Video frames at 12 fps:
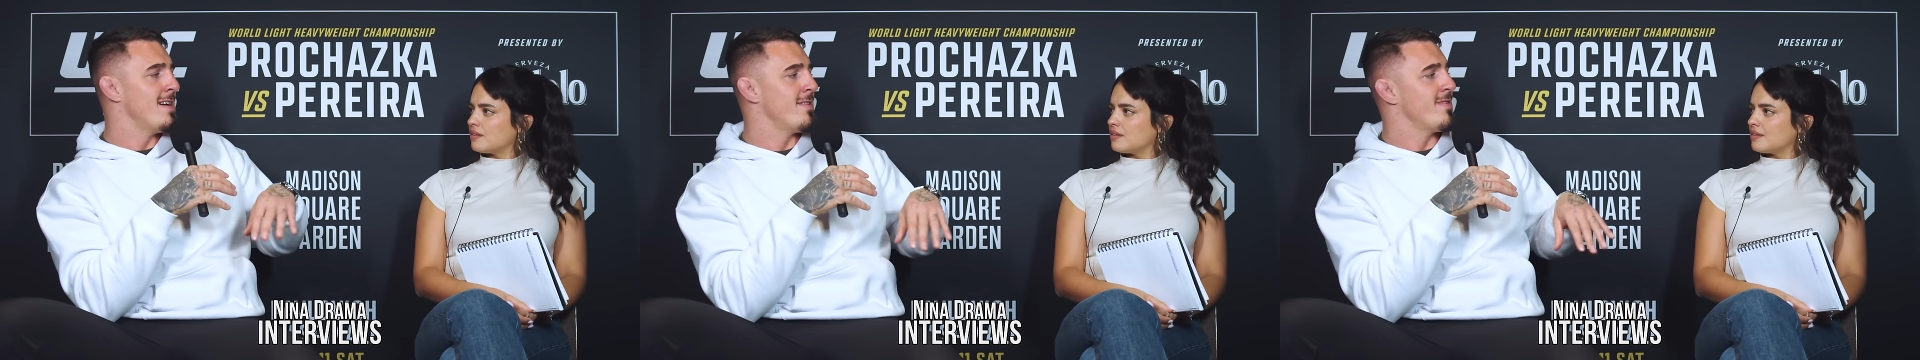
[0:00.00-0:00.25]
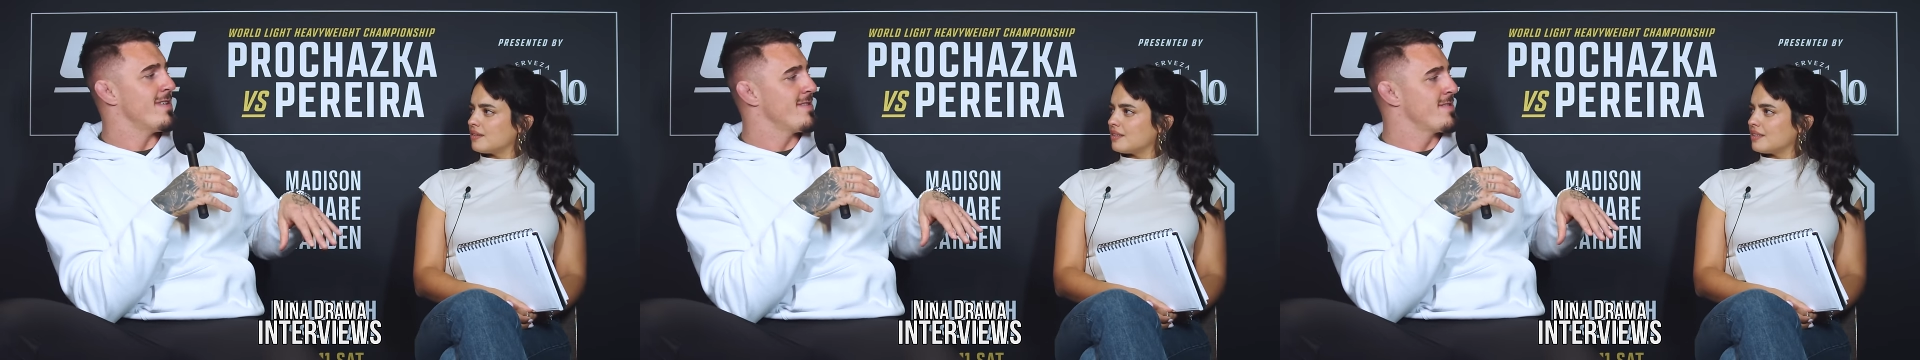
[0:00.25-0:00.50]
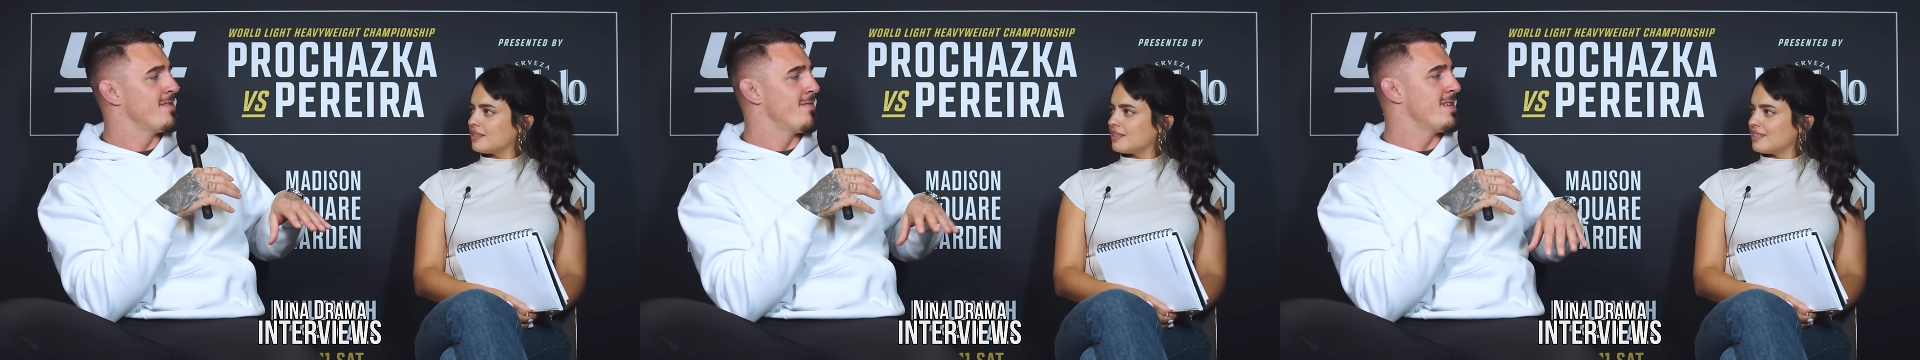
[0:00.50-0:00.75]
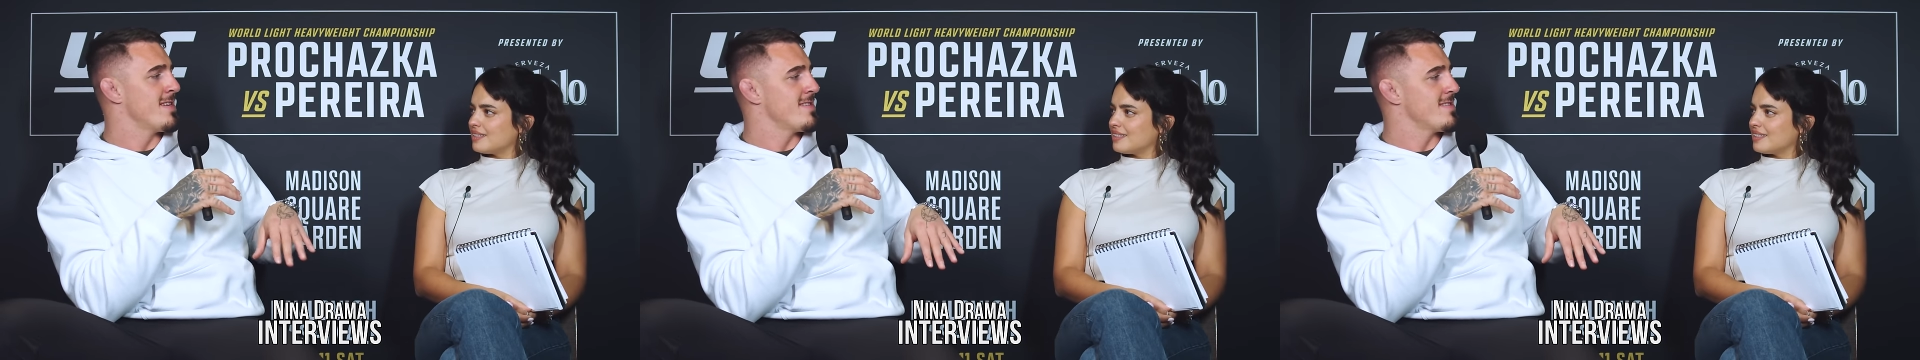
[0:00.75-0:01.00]
Speaker 1: area? Do you know
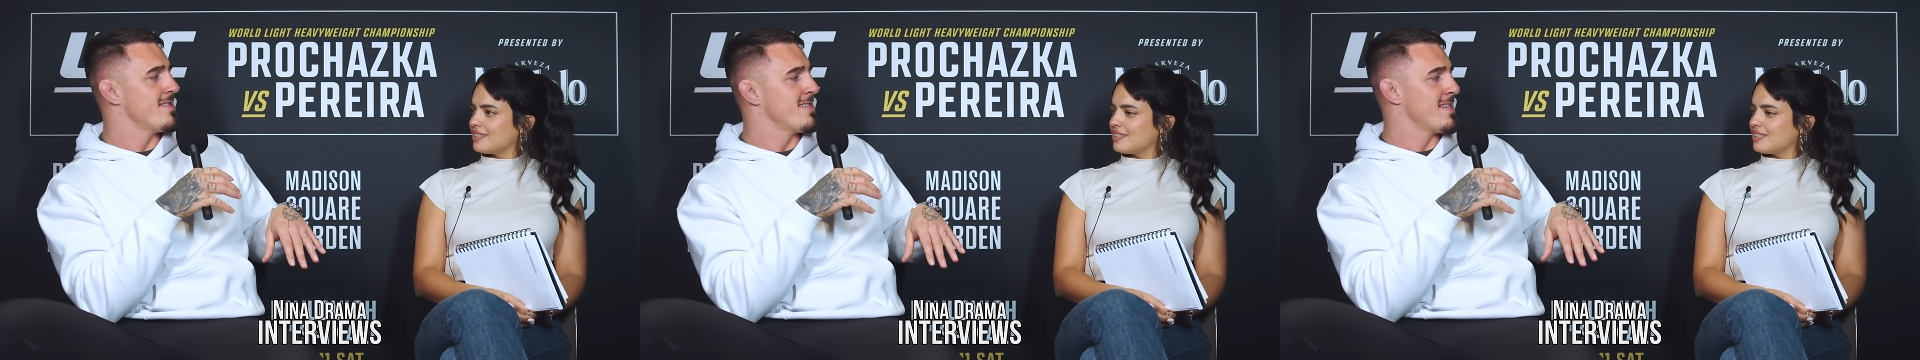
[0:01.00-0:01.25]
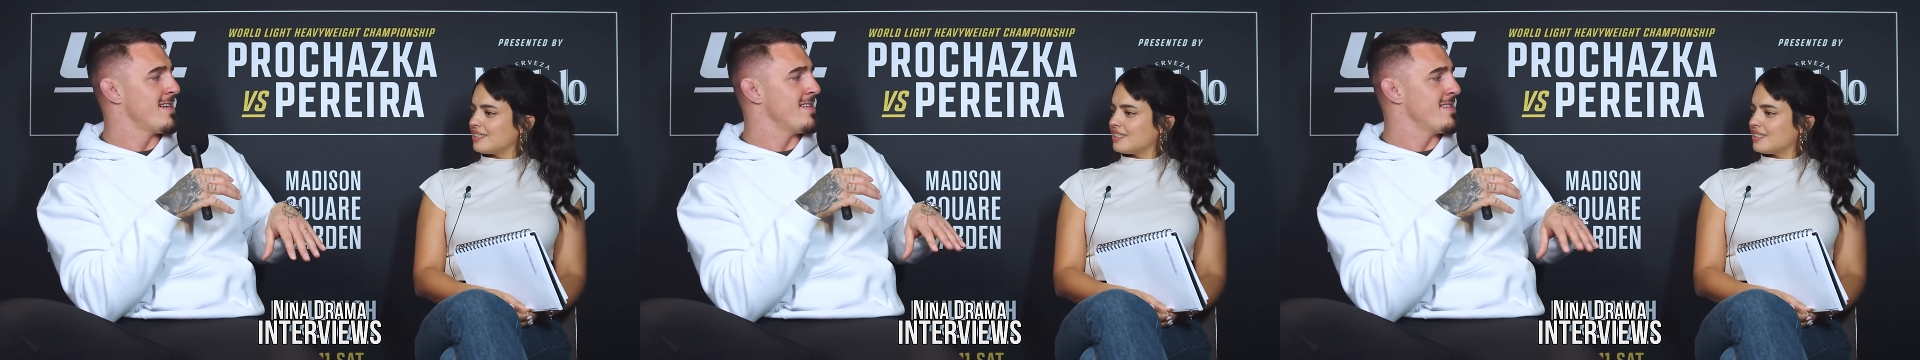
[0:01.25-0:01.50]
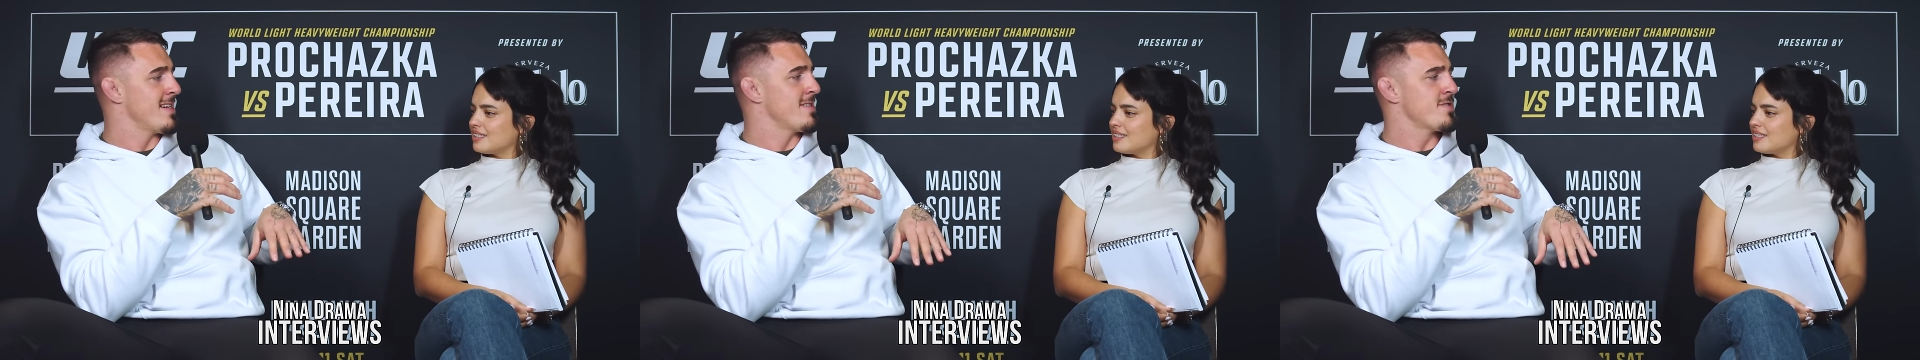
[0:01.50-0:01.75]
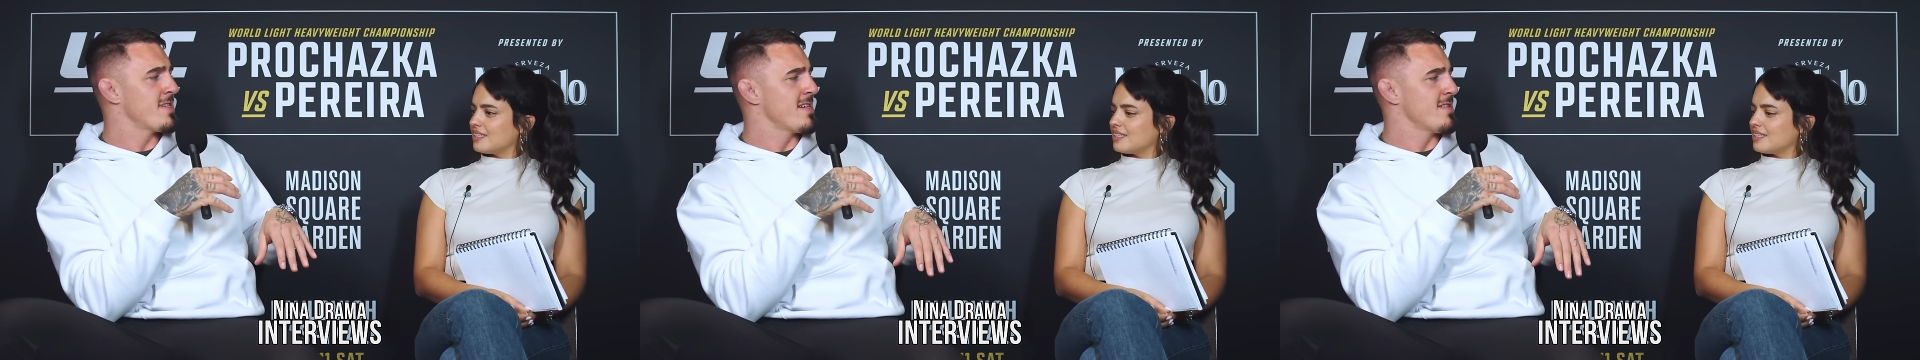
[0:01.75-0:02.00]
what that is? Is that
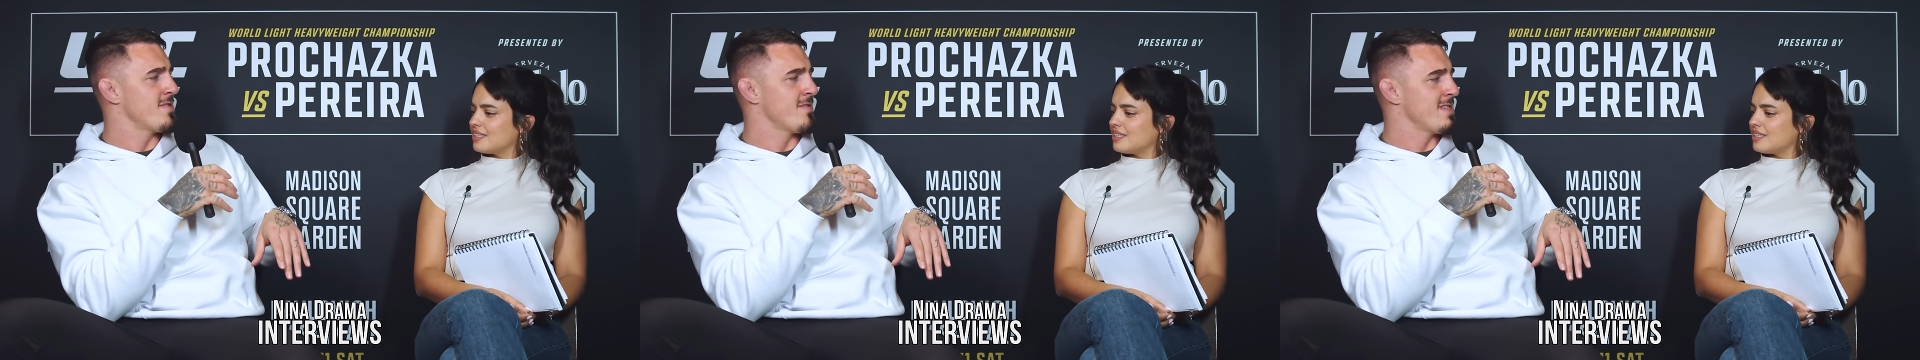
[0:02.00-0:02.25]
just English or